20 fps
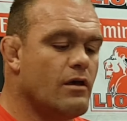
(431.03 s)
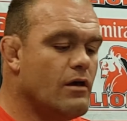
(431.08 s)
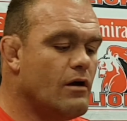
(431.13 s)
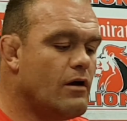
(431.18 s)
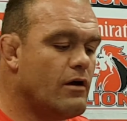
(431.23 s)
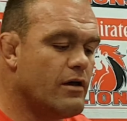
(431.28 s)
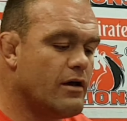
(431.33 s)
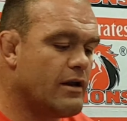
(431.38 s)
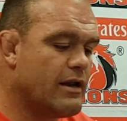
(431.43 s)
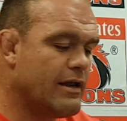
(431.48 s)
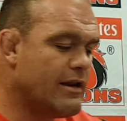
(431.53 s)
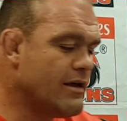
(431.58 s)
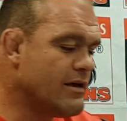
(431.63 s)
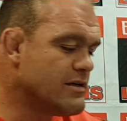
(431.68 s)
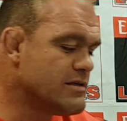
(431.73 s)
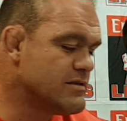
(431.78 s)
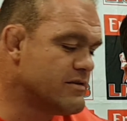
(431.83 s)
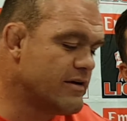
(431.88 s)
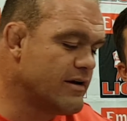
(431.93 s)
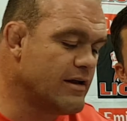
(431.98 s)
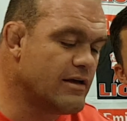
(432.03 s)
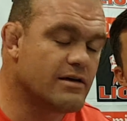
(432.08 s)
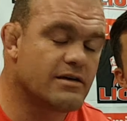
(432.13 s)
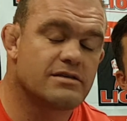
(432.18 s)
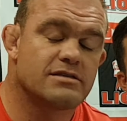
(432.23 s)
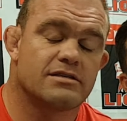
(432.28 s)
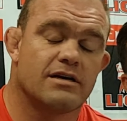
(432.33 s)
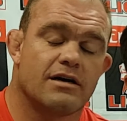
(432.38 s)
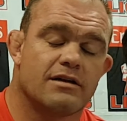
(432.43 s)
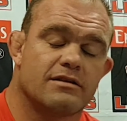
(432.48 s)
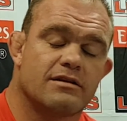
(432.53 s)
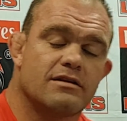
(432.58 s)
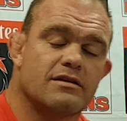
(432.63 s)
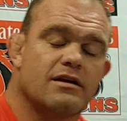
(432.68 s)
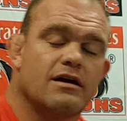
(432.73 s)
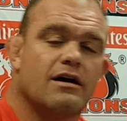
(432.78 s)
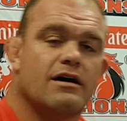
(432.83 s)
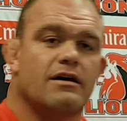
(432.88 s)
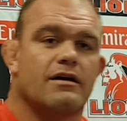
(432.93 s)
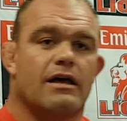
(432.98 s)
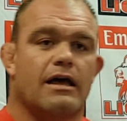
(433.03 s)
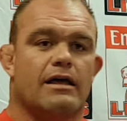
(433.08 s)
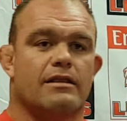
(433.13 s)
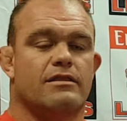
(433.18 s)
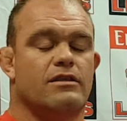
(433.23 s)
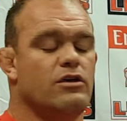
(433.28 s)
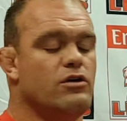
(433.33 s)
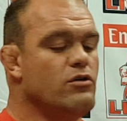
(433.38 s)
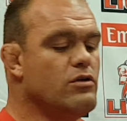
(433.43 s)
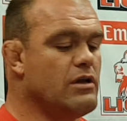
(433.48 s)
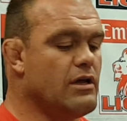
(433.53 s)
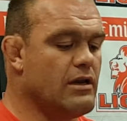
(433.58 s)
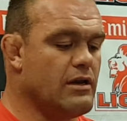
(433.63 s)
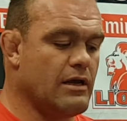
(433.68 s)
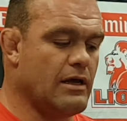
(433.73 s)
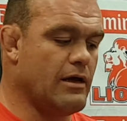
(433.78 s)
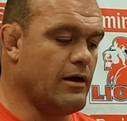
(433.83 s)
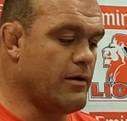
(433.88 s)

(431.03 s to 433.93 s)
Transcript: Yeah, Jan Henning is a really excited guy at the Union.